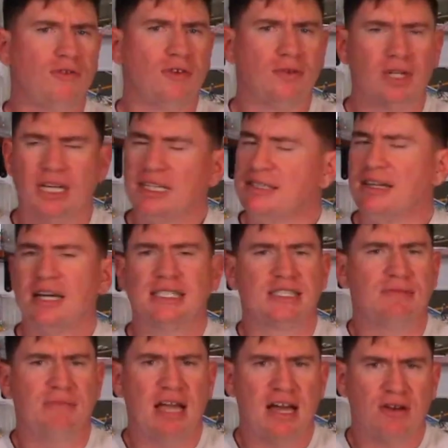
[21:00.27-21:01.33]
oval. It
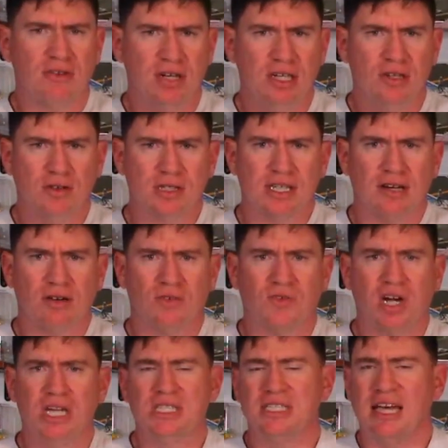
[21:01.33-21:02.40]
doesn't matter. He knows how
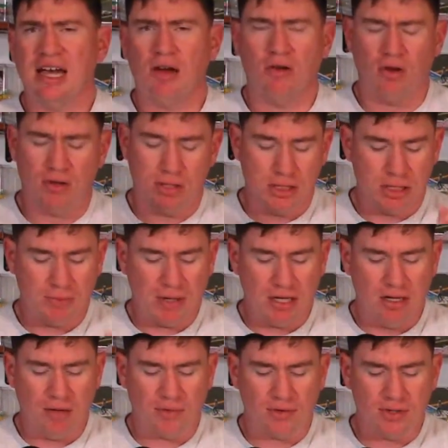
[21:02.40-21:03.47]
to race. Kyle Larson's
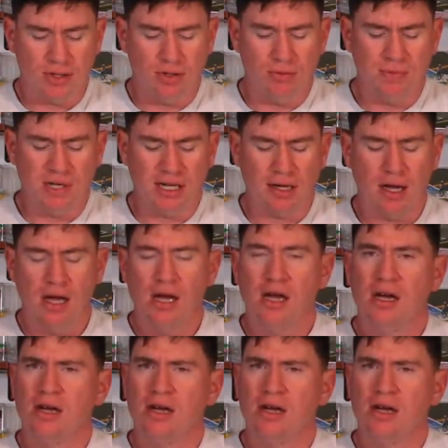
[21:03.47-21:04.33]
my number 2 pick.